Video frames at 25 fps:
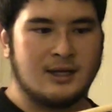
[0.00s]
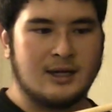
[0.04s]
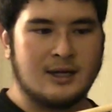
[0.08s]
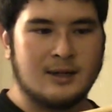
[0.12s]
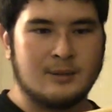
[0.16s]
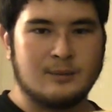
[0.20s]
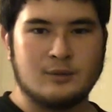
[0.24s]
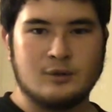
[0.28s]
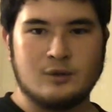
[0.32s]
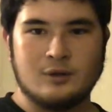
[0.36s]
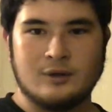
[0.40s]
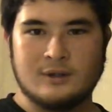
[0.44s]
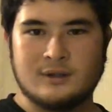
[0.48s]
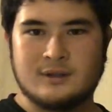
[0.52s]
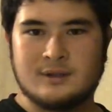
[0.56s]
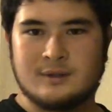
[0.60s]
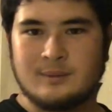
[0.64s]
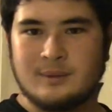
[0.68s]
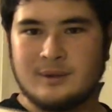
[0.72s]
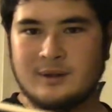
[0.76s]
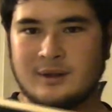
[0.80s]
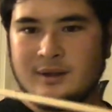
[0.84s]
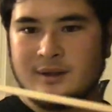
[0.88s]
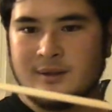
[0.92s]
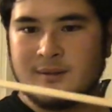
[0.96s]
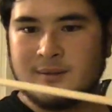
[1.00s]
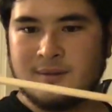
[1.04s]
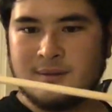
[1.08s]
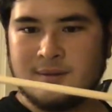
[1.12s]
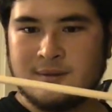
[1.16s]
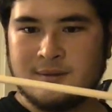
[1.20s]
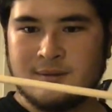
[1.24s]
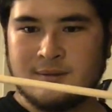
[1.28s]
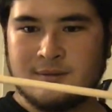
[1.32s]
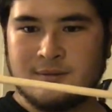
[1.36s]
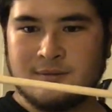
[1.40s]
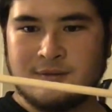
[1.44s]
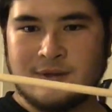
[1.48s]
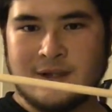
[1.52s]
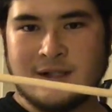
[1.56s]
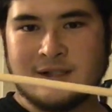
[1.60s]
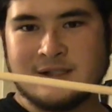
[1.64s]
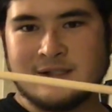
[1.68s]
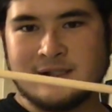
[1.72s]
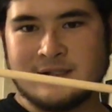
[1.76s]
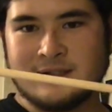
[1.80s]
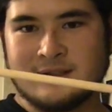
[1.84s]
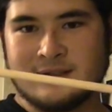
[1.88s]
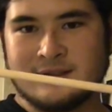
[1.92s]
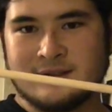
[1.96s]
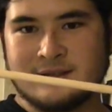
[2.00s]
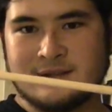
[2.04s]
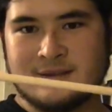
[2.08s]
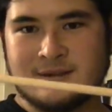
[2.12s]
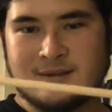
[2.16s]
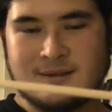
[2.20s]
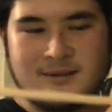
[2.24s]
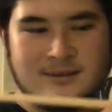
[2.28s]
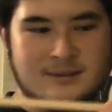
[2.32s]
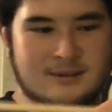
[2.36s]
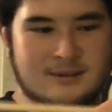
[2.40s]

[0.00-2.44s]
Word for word: I'm going to be fletching this.